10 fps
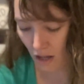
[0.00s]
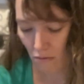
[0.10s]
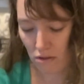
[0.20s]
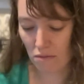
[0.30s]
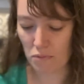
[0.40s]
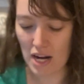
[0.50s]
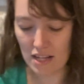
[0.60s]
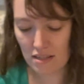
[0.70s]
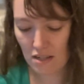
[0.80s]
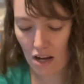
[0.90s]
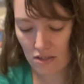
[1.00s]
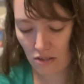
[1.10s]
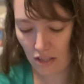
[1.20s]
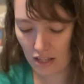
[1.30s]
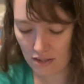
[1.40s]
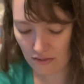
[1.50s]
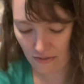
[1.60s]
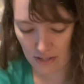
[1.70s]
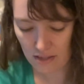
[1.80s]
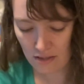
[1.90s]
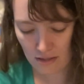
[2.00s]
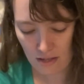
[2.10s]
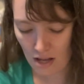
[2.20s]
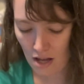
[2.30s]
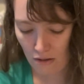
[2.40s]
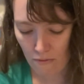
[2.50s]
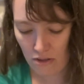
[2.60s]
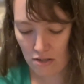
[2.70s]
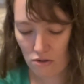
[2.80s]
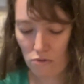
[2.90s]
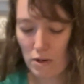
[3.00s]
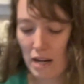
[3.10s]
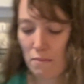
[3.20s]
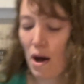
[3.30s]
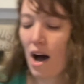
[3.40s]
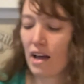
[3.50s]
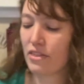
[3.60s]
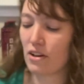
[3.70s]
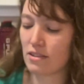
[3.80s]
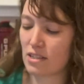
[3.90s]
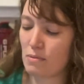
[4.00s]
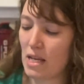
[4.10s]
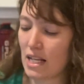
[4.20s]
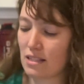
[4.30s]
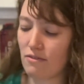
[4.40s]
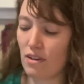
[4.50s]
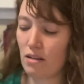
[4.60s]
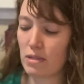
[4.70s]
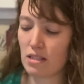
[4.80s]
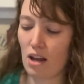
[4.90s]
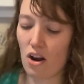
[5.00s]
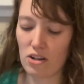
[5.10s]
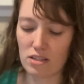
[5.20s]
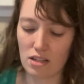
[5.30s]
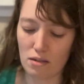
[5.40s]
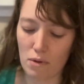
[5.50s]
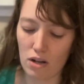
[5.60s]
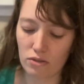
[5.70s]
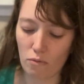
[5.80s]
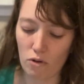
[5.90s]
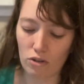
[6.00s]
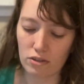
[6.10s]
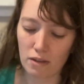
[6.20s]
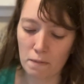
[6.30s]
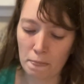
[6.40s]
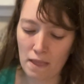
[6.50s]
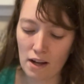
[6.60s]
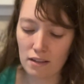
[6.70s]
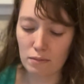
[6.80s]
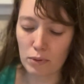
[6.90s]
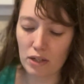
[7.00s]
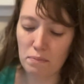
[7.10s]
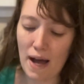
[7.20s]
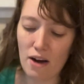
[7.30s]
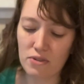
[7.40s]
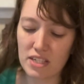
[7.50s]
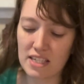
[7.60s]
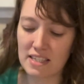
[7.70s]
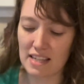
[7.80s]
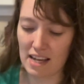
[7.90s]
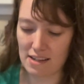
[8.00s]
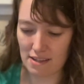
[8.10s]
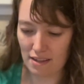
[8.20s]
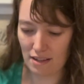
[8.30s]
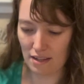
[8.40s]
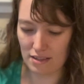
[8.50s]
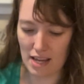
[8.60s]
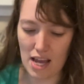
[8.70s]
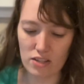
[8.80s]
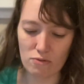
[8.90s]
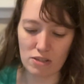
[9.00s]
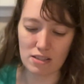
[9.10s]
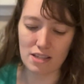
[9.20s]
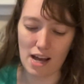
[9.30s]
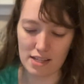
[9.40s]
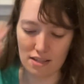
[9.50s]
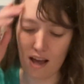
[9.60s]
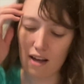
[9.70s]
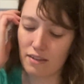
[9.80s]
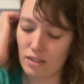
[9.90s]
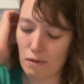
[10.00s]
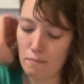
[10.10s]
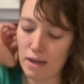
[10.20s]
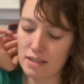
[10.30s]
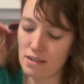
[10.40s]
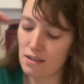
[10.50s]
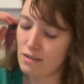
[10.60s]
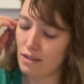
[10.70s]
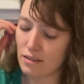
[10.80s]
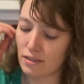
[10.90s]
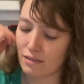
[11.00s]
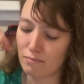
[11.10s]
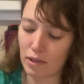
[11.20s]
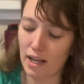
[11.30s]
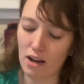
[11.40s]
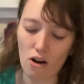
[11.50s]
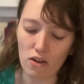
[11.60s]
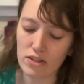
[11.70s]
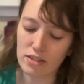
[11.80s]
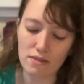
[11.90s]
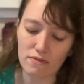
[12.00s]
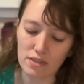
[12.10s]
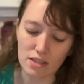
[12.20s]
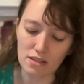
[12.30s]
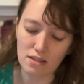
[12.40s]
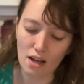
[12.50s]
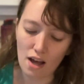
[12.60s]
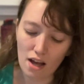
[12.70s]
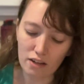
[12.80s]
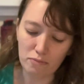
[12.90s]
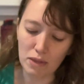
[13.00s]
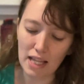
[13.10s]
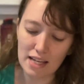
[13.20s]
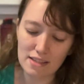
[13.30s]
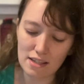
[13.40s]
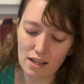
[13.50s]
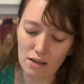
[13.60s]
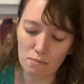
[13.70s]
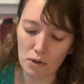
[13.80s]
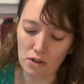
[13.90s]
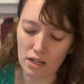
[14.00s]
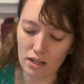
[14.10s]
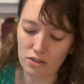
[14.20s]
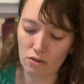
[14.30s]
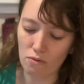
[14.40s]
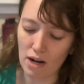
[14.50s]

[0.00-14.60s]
With the brass nozzle in his fists, with this great python spitting its venomous kerosene upon the world, the blood pounded in his head, and his hands were the size of some amazing conductor playing all the symphonies of blazing and burning to